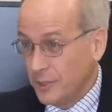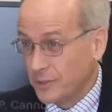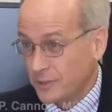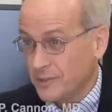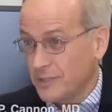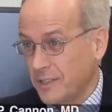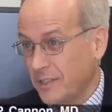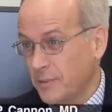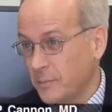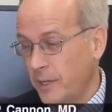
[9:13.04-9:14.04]
years
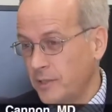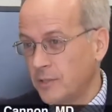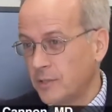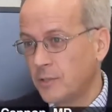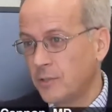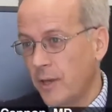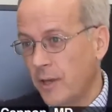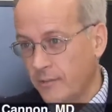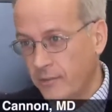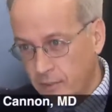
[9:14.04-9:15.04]
in patients who
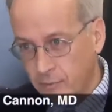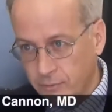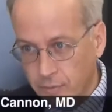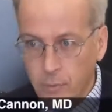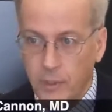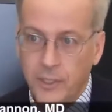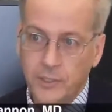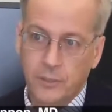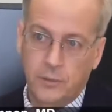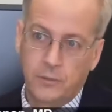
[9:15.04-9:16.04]
have atrial
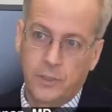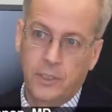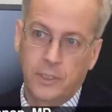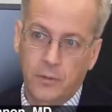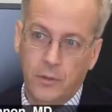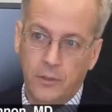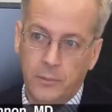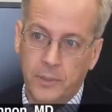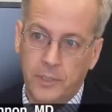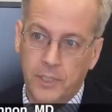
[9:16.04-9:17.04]
fibrillation who need to go
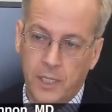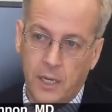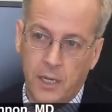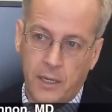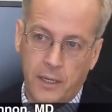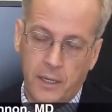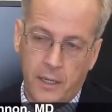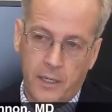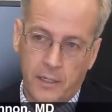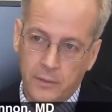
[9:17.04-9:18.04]
under
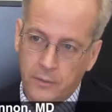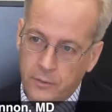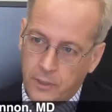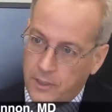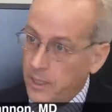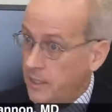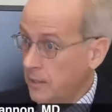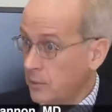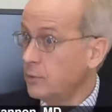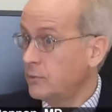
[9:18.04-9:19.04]
PCI in
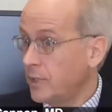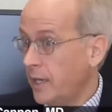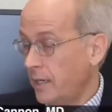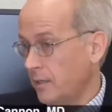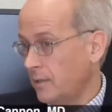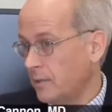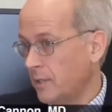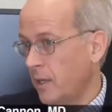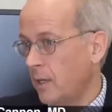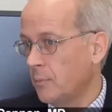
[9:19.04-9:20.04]
getting new data
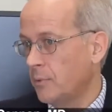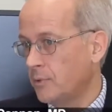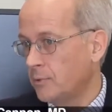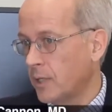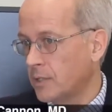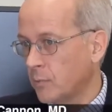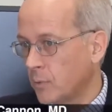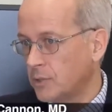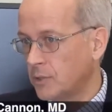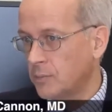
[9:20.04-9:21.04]
to help address
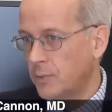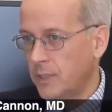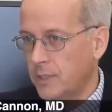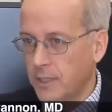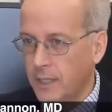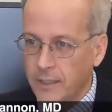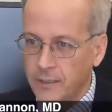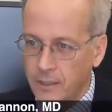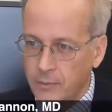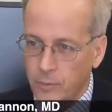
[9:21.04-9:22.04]
what should be the
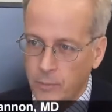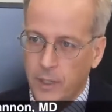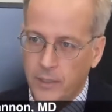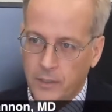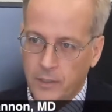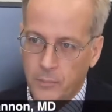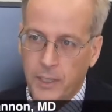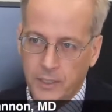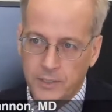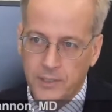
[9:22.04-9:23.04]
antithrombotic
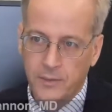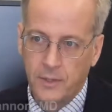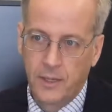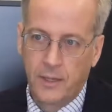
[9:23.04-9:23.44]
mix.